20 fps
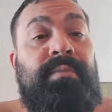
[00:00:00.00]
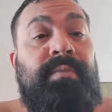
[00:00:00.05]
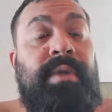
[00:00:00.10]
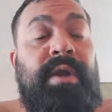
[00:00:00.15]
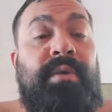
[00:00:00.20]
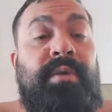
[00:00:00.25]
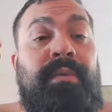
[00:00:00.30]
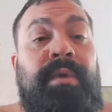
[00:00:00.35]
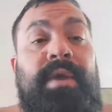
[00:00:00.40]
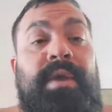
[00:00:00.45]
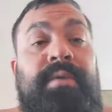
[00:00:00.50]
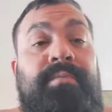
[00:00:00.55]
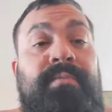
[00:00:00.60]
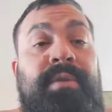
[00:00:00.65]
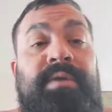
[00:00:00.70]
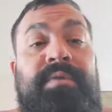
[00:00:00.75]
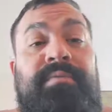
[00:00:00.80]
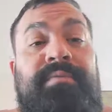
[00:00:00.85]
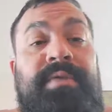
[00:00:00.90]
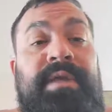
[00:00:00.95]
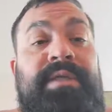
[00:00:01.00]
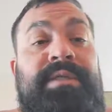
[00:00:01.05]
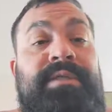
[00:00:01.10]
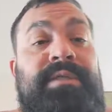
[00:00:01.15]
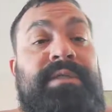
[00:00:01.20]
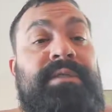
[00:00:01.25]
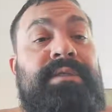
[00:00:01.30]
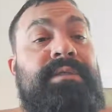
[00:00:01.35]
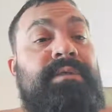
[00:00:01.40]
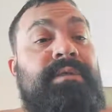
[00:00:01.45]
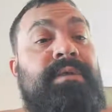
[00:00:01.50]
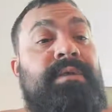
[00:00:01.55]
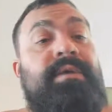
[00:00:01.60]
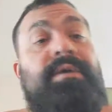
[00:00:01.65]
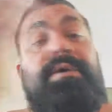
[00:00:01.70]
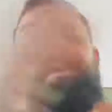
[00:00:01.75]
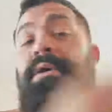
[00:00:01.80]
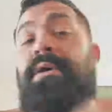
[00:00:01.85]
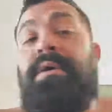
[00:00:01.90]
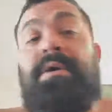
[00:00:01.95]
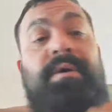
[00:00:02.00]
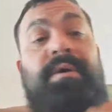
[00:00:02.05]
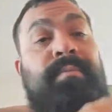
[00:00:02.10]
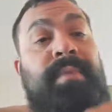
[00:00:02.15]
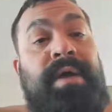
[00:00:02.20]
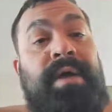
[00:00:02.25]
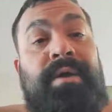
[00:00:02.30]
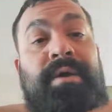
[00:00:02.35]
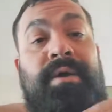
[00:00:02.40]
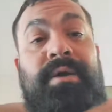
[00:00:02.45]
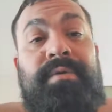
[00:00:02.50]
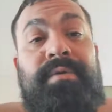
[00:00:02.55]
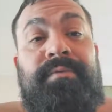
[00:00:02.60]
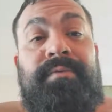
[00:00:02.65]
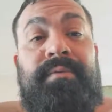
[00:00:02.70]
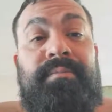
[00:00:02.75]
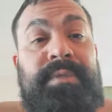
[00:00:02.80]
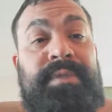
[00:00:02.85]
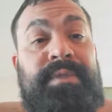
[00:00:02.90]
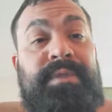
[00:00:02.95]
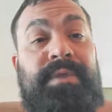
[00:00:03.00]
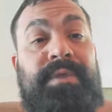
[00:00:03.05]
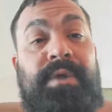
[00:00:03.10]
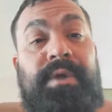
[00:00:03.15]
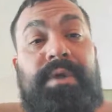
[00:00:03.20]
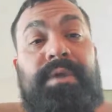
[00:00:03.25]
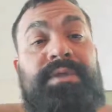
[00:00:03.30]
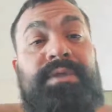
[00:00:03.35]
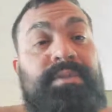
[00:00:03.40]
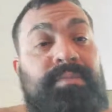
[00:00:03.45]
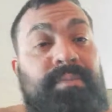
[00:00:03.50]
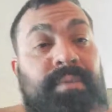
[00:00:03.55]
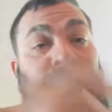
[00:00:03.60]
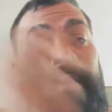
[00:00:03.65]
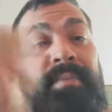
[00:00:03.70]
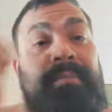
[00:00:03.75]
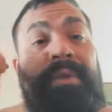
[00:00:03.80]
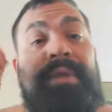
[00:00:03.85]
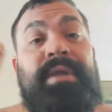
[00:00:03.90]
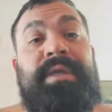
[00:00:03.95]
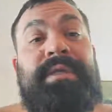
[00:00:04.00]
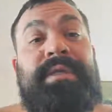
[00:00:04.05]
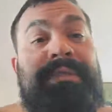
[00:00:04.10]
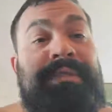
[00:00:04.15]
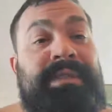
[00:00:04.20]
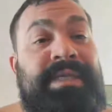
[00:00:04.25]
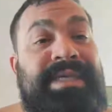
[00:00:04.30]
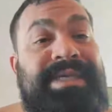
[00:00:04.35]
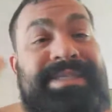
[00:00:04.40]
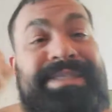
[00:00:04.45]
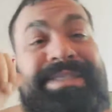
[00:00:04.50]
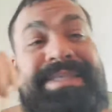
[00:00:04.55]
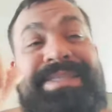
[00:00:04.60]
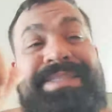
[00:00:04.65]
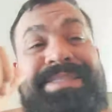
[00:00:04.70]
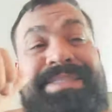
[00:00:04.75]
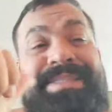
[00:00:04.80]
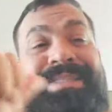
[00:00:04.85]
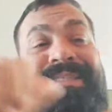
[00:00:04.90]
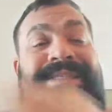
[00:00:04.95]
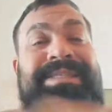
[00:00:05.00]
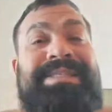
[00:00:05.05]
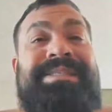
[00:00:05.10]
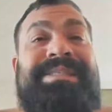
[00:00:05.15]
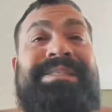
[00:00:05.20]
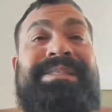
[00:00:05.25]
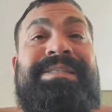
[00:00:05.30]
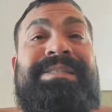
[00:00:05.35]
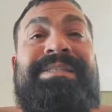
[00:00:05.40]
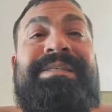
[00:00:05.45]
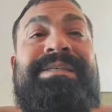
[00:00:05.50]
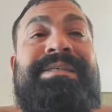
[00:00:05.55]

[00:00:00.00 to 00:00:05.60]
marijuana motivation. On my heart from the start. It's your boy Marky Saints Addiction.